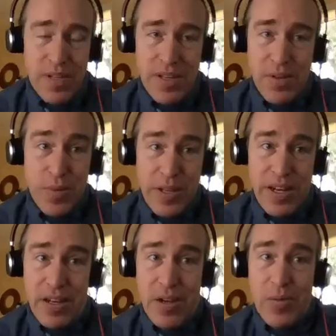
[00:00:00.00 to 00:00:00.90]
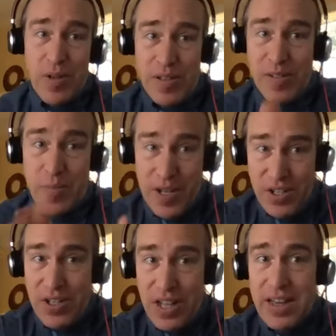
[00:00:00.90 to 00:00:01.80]
duplicated code, but
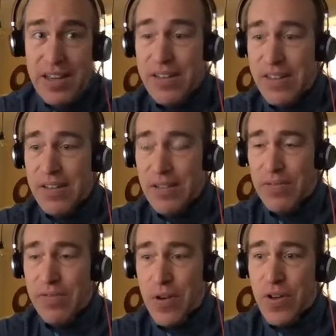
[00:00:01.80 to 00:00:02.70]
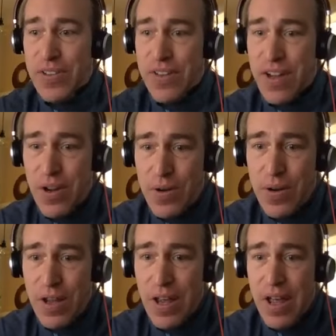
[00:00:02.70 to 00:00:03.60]
specialized, focused
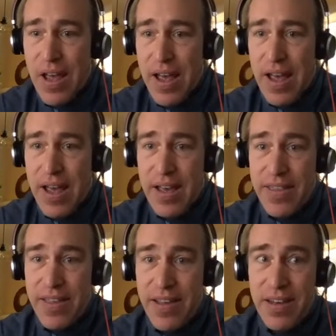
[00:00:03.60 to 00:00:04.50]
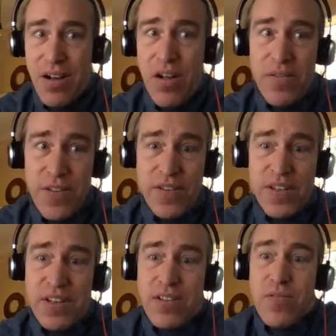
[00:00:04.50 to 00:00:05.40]
code. And then all of those
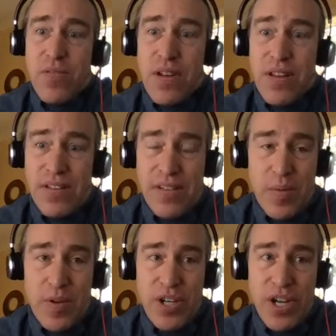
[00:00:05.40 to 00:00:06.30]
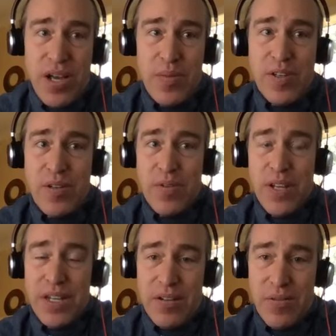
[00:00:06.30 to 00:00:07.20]
things could run in separate jobs, and
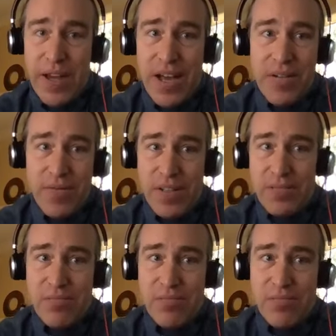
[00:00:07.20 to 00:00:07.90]
we have like